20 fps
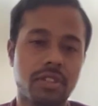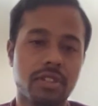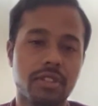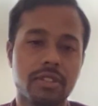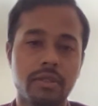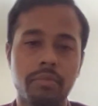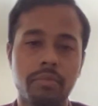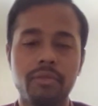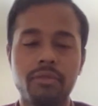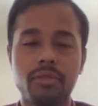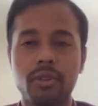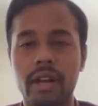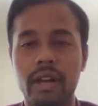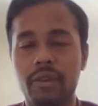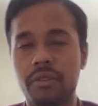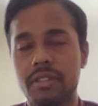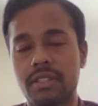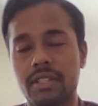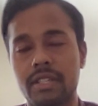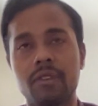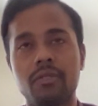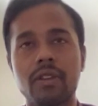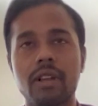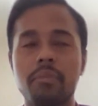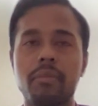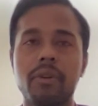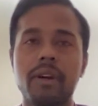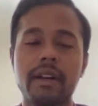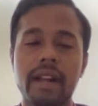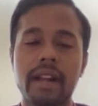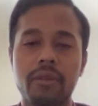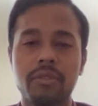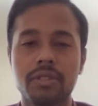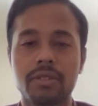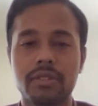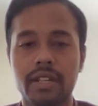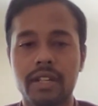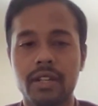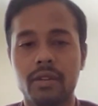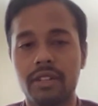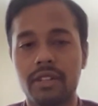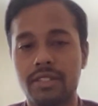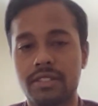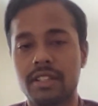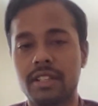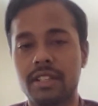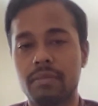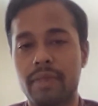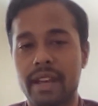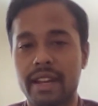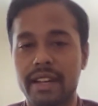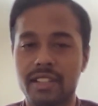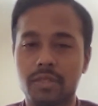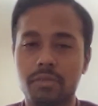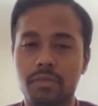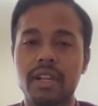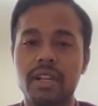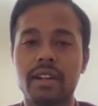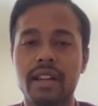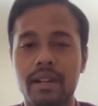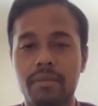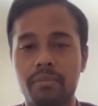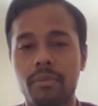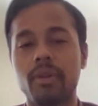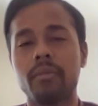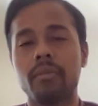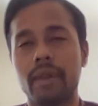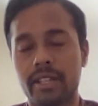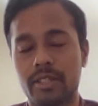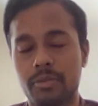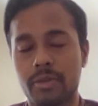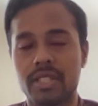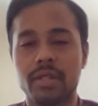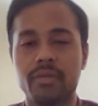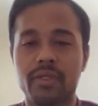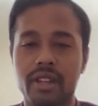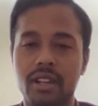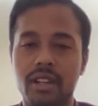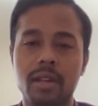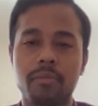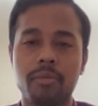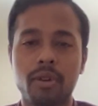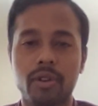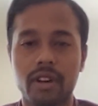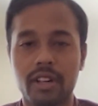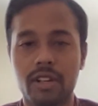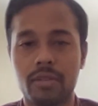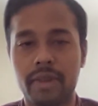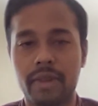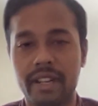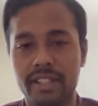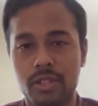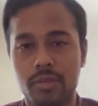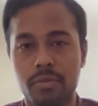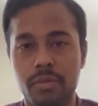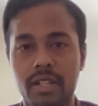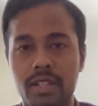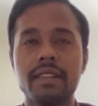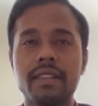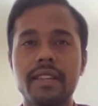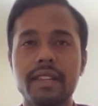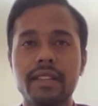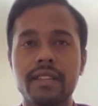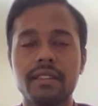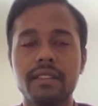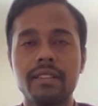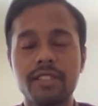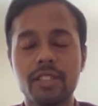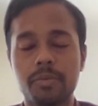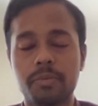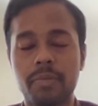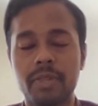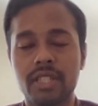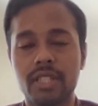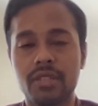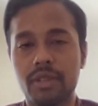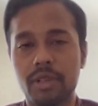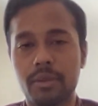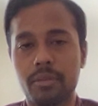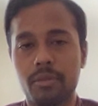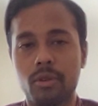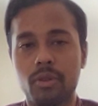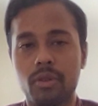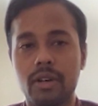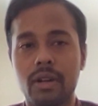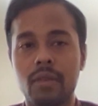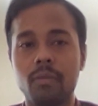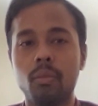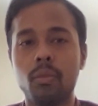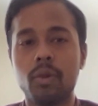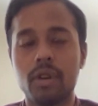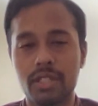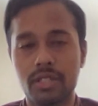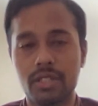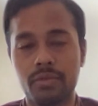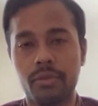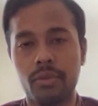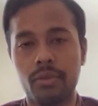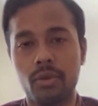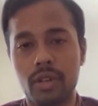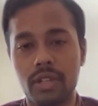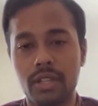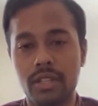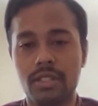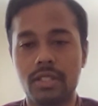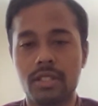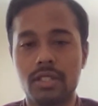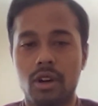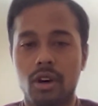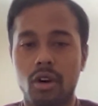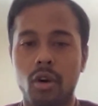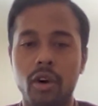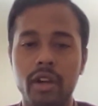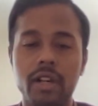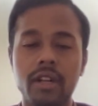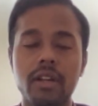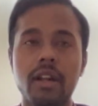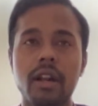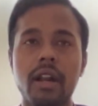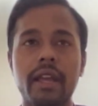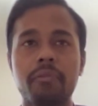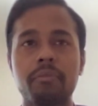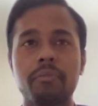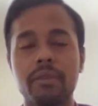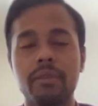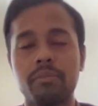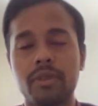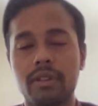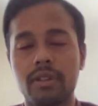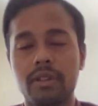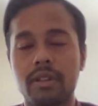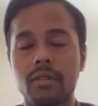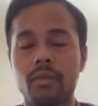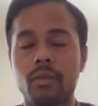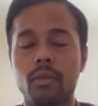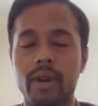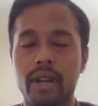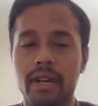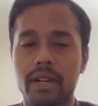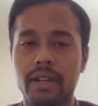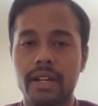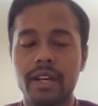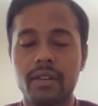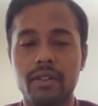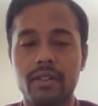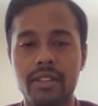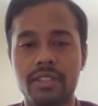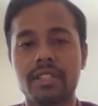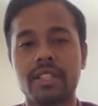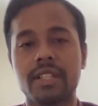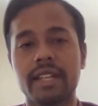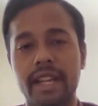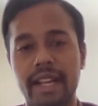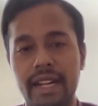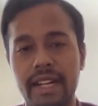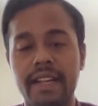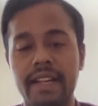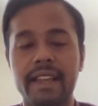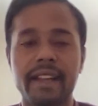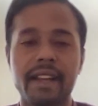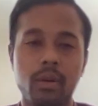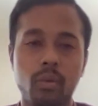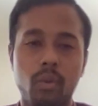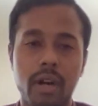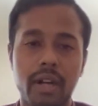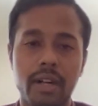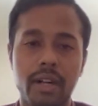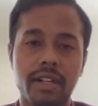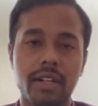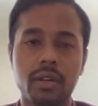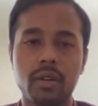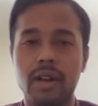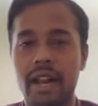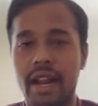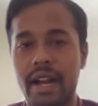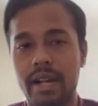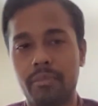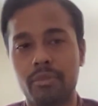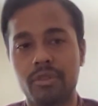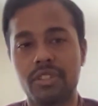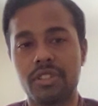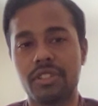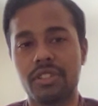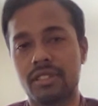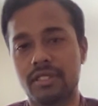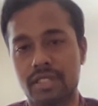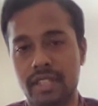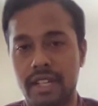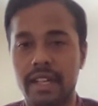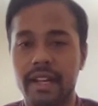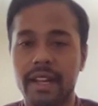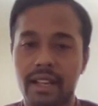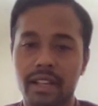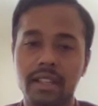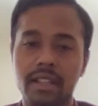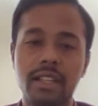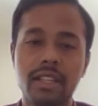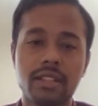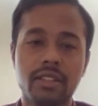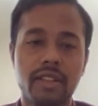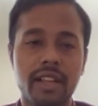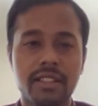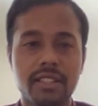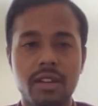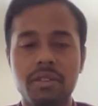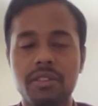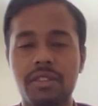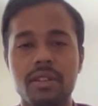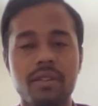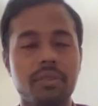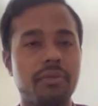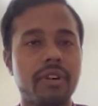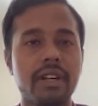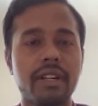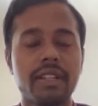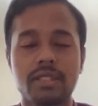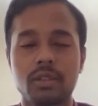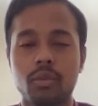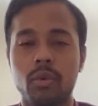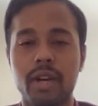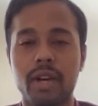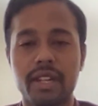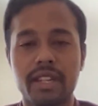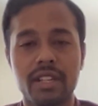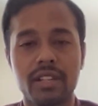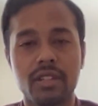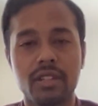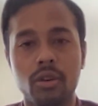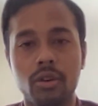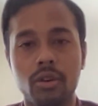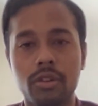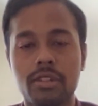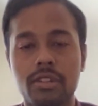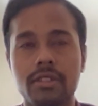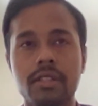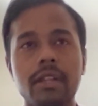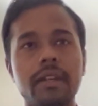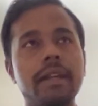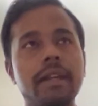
Before, I was a developer and I was interested in management and like specifically product management. And this specific program was focused on like people were interested in tech and wanted to land positions in tech. That's how it's different. It's a 1 year course.